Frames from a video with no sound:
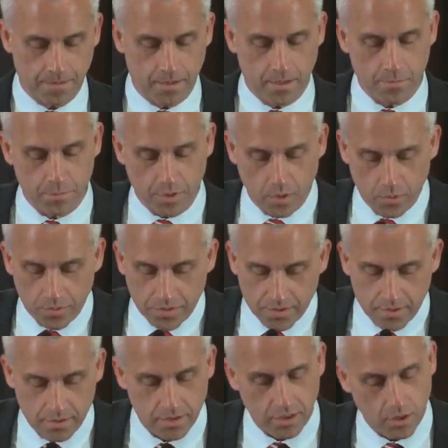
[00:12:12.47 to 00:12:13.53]
In both
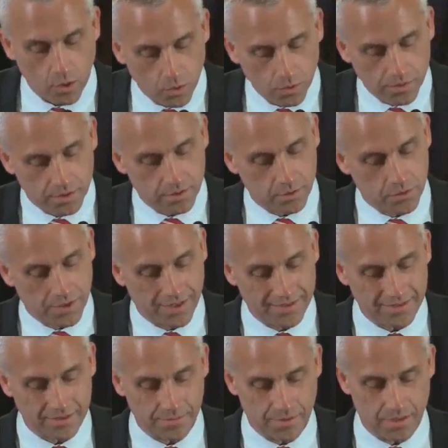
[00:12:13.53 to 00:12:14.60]
the Old and New
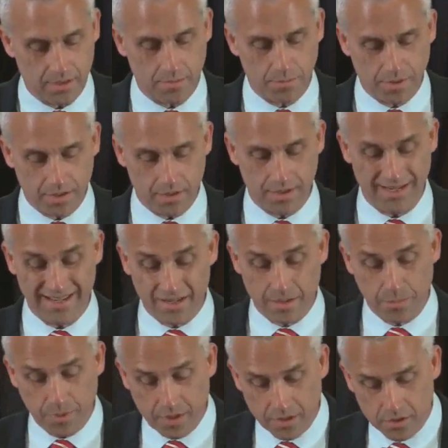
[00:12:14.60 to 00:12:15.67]
Testament, it
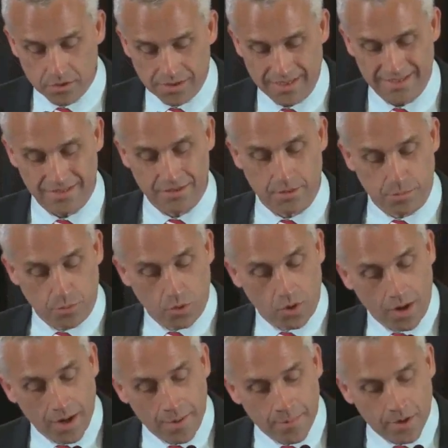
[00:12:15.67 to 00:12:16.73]
appears as the
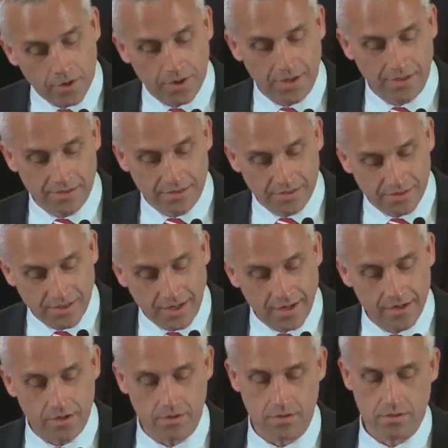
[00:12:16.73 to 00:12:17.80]
primary
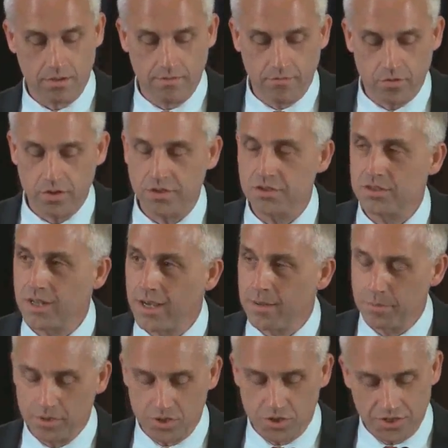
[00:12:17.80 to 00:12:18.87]
standard for
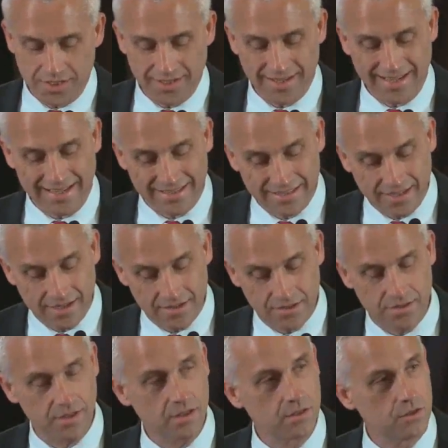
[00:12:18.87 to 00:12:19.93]
establishing and
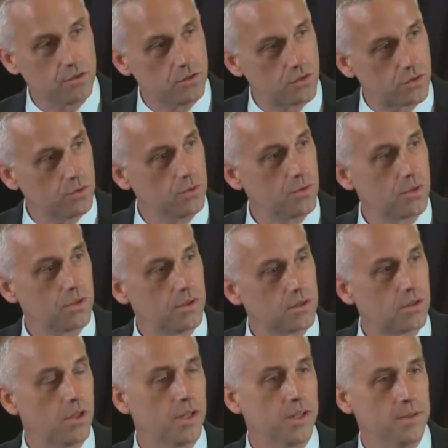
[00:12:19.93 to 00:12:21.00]
testing truth
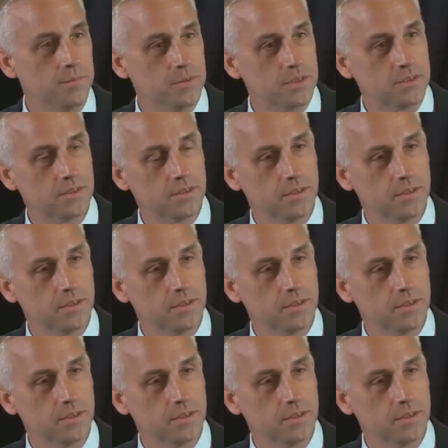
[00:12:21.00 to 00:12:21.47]
claims.